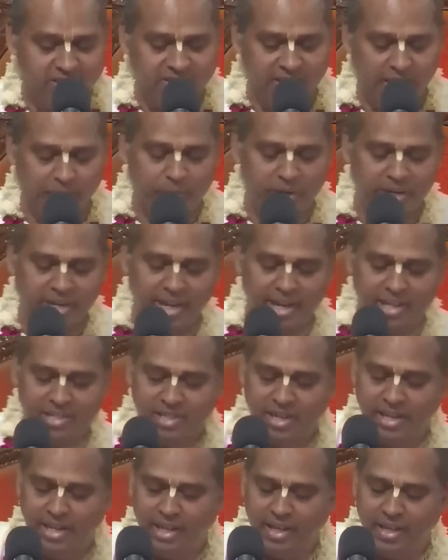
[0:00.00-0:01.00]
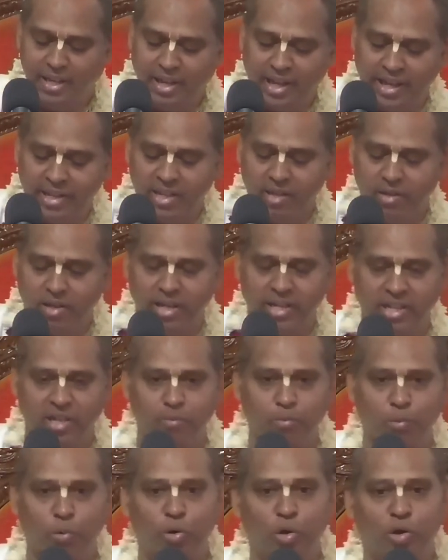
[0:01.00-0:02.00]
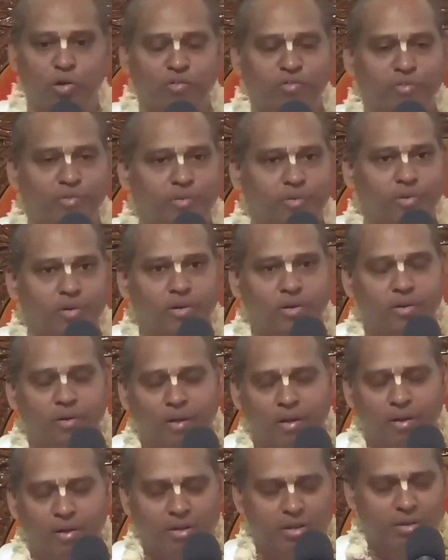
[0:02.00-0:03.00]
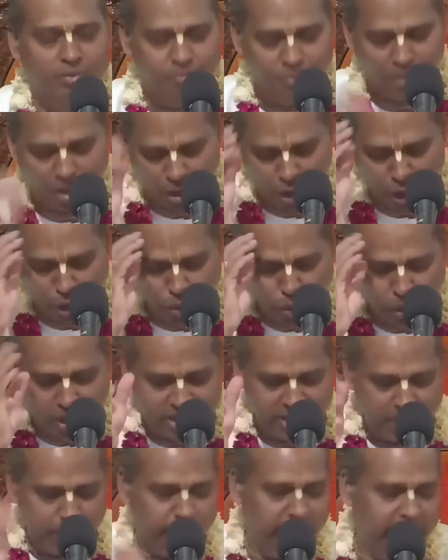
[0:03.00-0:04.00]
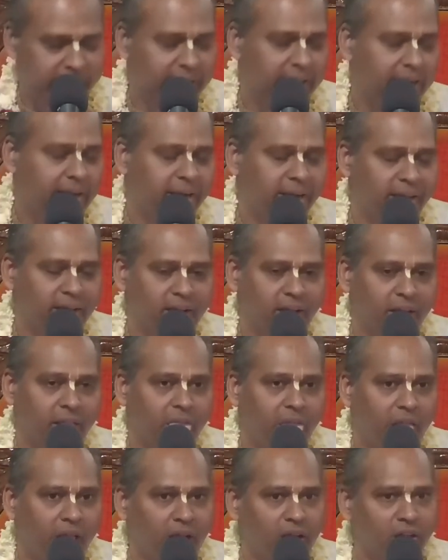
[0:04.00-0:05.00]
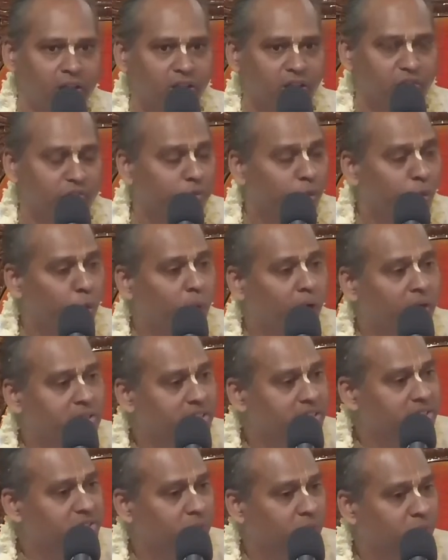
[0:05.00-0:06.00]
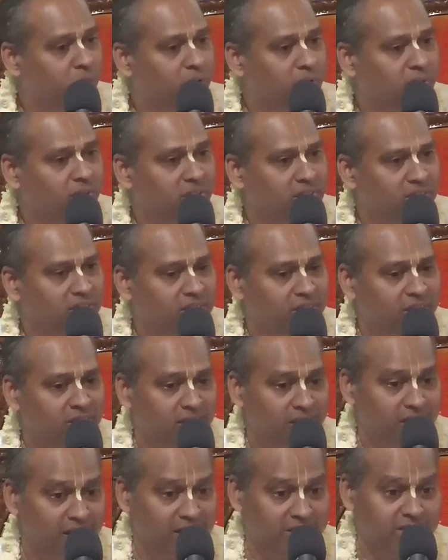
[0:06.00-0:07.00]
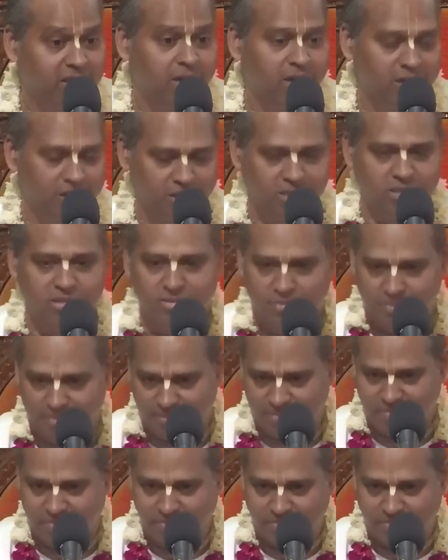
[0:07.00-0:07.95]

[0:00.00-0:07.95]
Simultaneously, in the mood of doership mentality, the focus is on results.